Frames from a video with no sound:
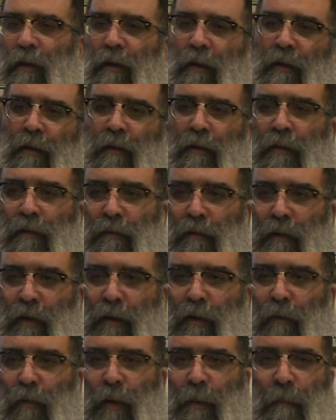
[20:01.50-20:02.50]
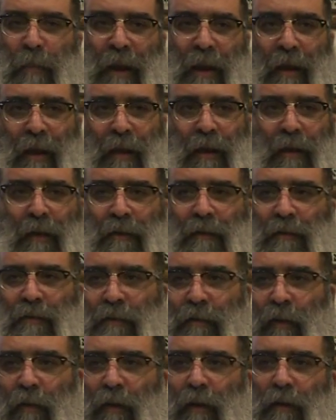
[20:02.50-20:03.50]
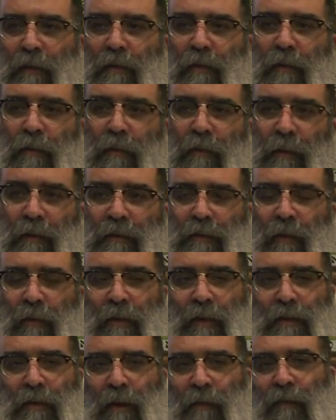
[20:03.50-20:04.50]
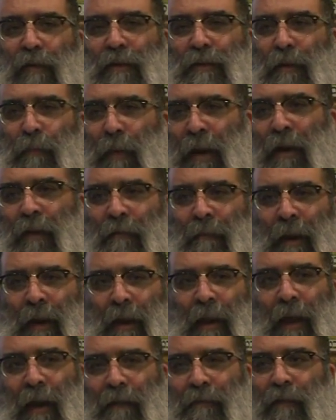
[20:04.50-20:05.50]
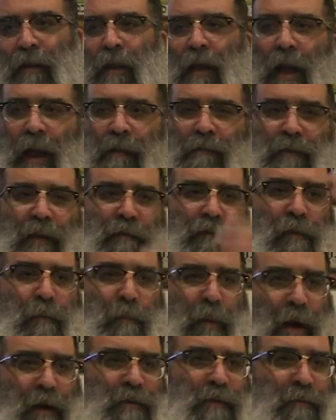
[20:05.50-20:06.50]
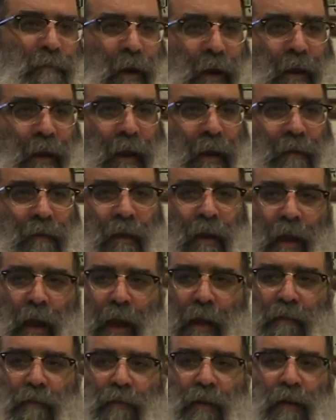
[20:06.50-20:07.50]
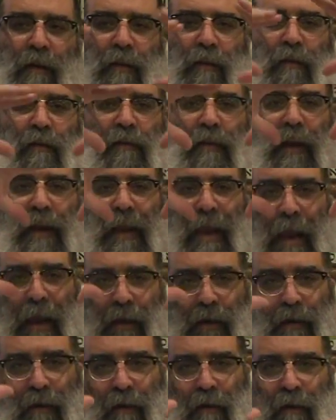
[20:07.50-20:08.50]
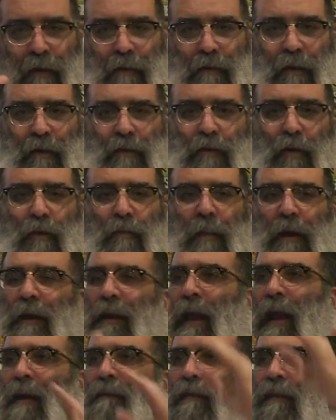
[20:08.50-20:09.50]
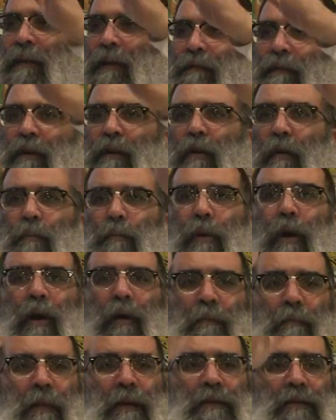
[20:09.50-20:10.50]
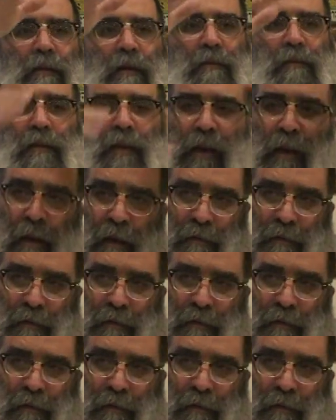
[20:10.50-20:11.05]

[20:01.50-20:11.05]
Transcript: uh, to the Caribbeans, going to, and so on and so forth. It's a part of my life. I have different parts of my life. I have a little, the cake that's called my life, and different compartments, so everything